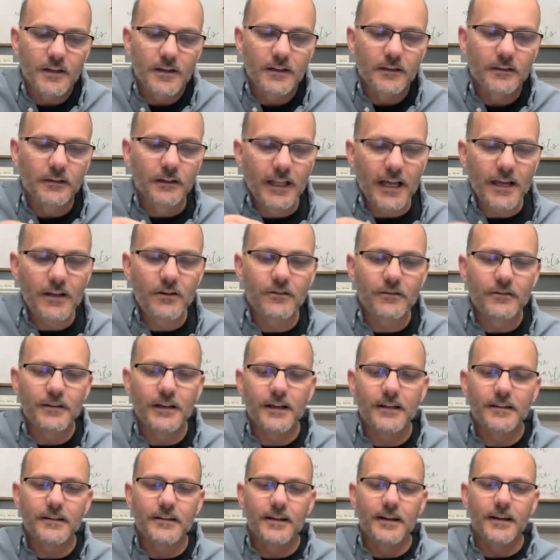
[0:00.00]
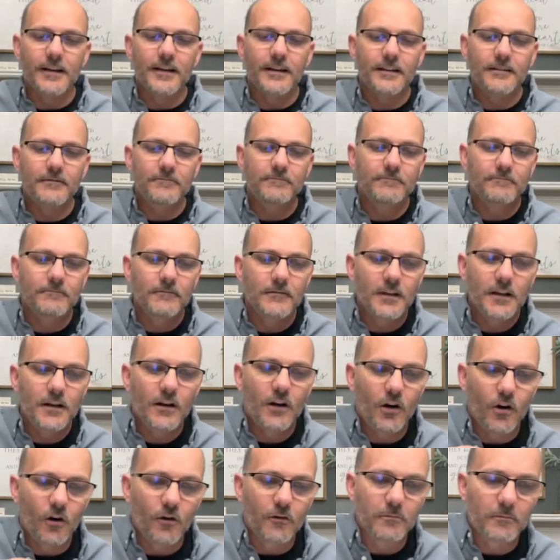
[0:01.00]
Later that day,
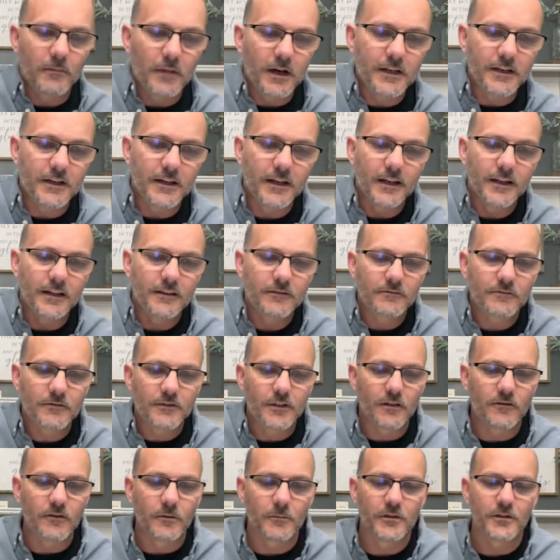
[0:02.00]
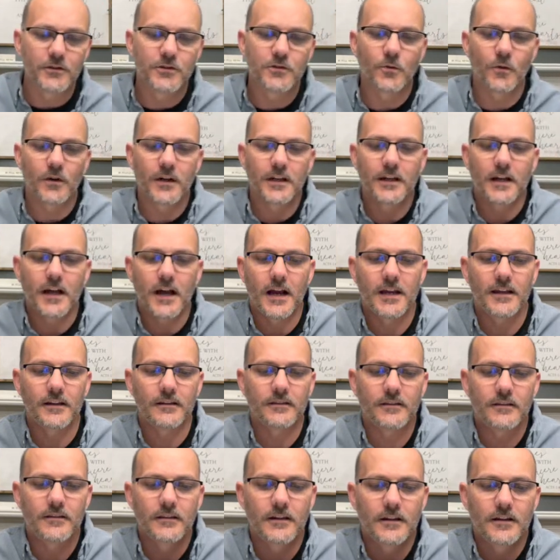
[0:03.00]
on Monday, November the
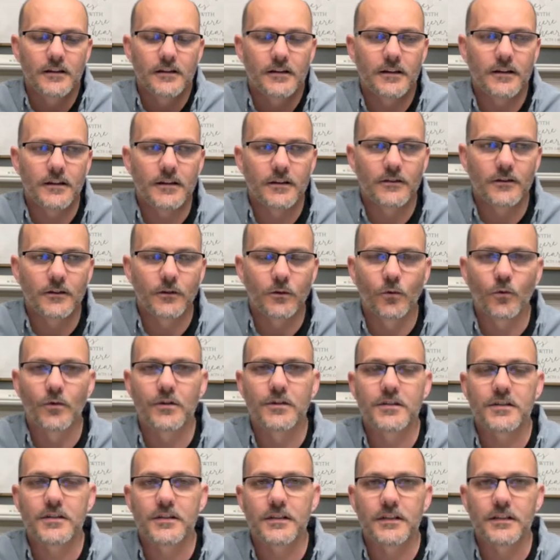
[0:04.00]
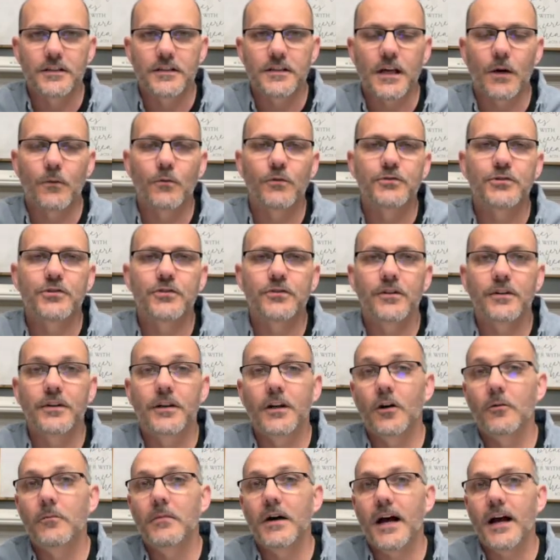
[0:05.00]
29th, the Lord says, I want you to
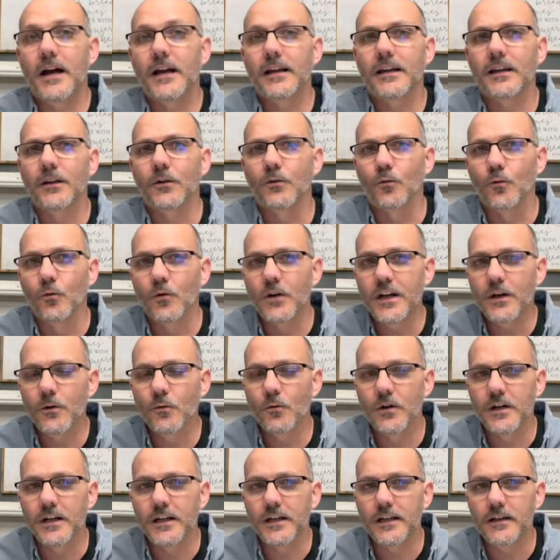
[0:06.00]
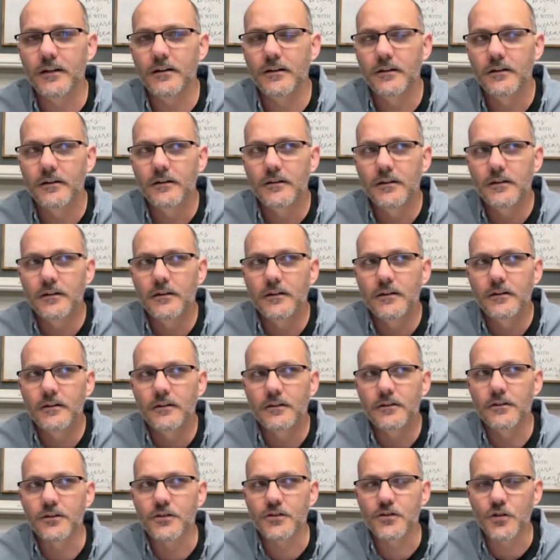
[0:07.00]
go back and reread
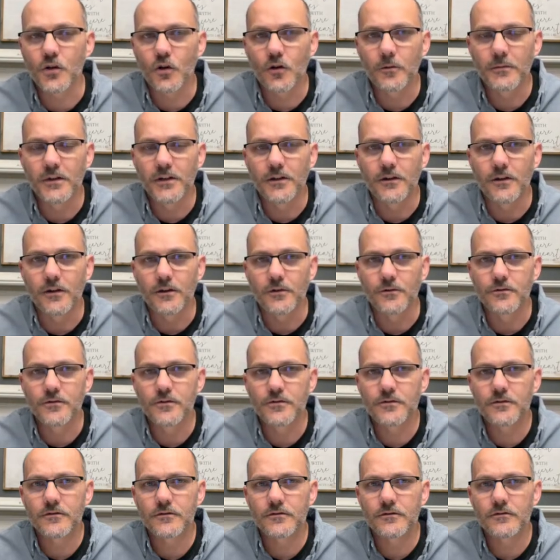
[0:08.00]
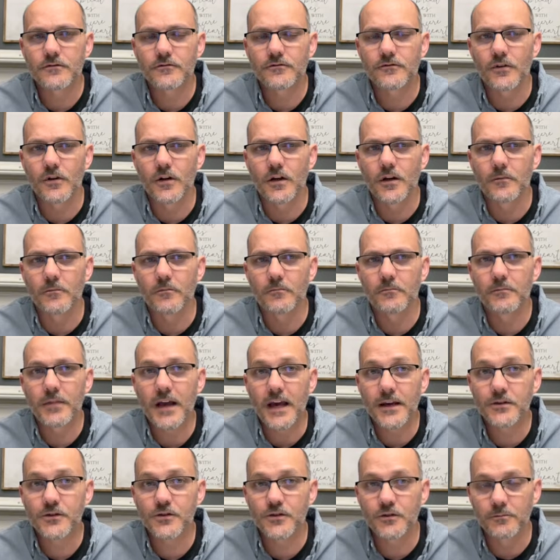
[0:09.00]
the sermon notes from
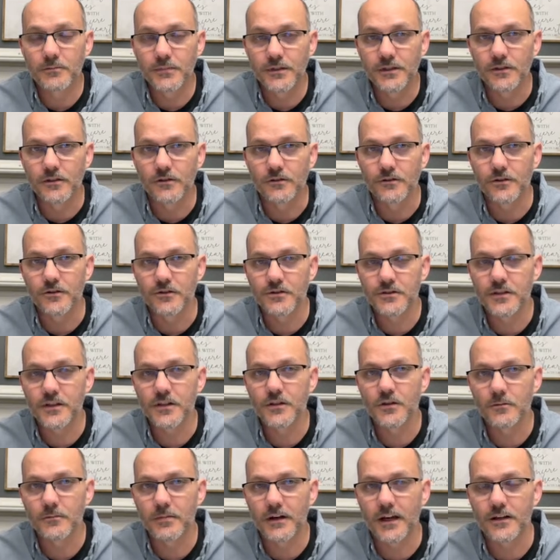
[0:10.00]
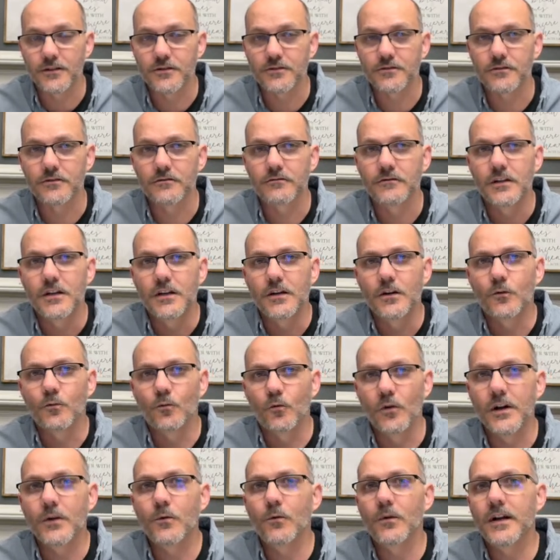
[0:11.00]
Pastor Bill, your senior pastor.
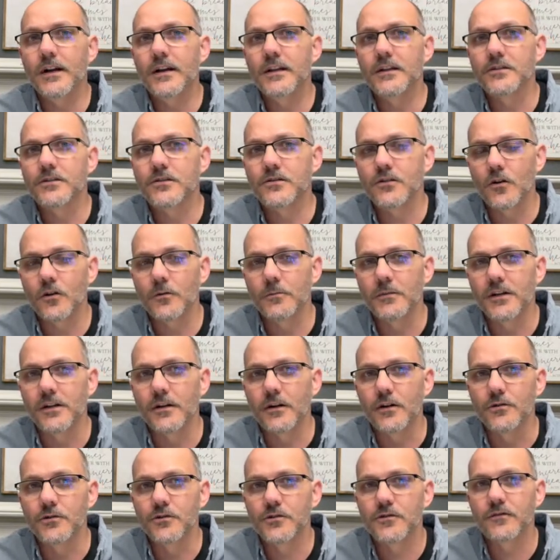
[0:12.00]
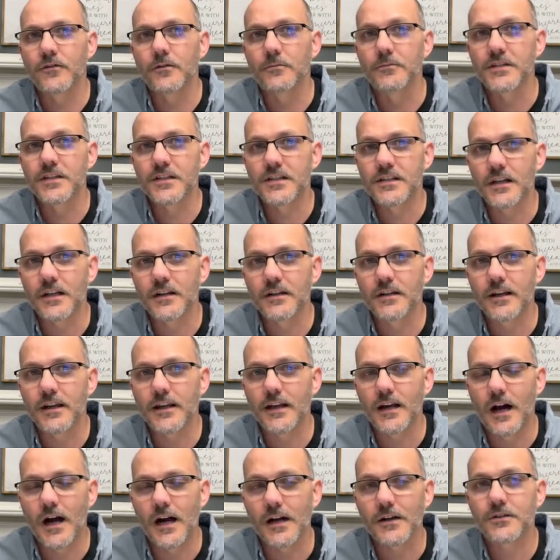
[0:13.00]
Reread his sermon notes from Sunday,
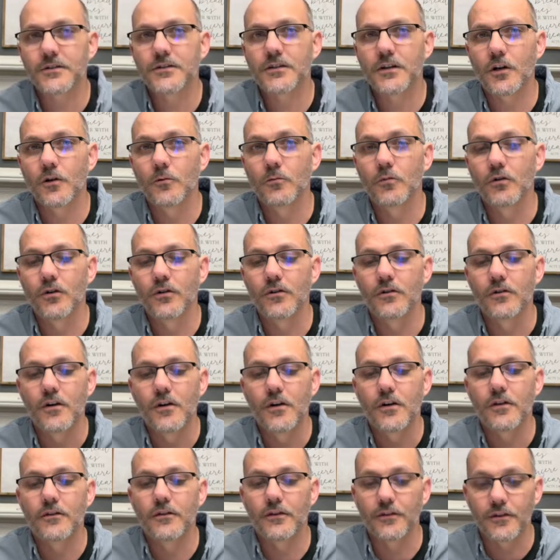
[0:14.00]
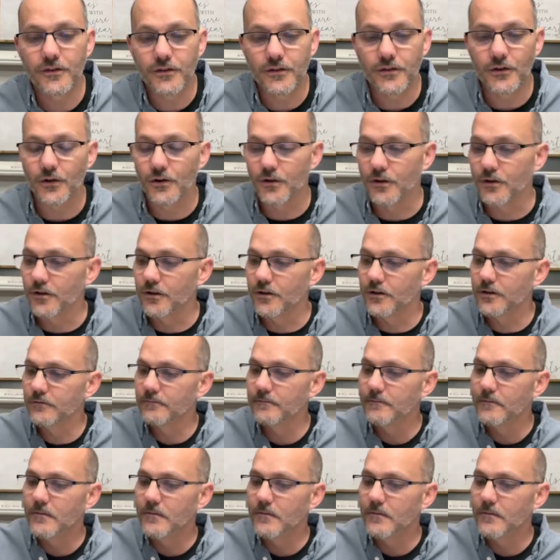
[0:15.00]
October the 3rd.